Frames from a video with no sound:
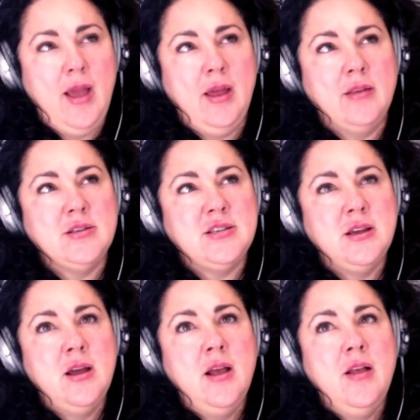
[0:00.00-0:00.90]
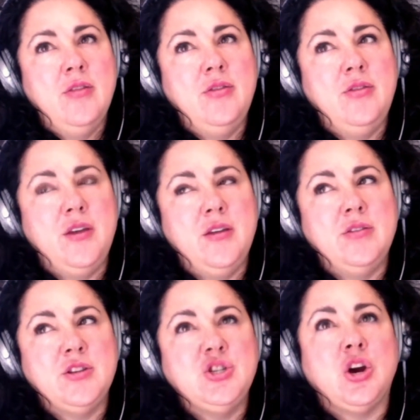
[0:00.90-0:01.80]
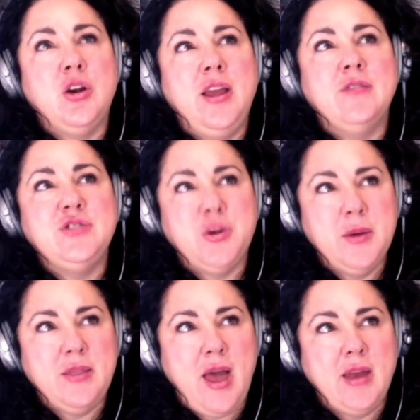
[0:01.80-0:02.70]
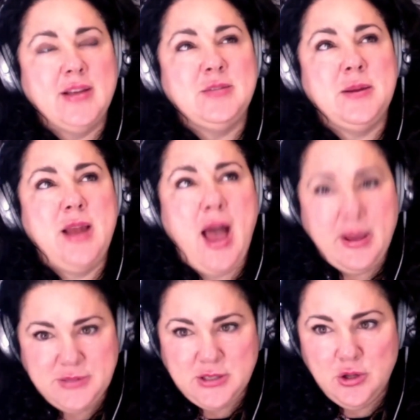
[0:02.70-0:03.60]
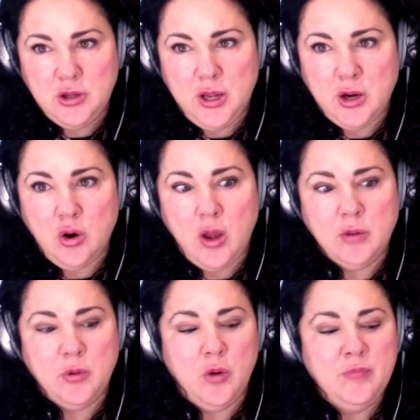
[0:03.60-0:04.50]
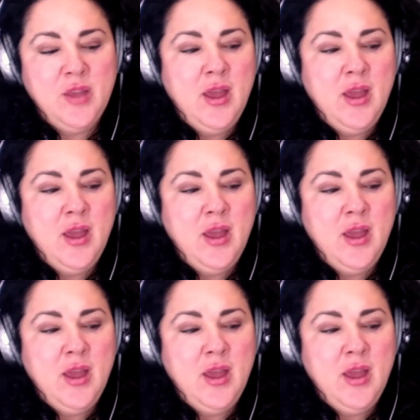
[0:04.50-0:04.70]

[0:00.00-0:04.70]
And the journey of doing that has been absolutely incredible.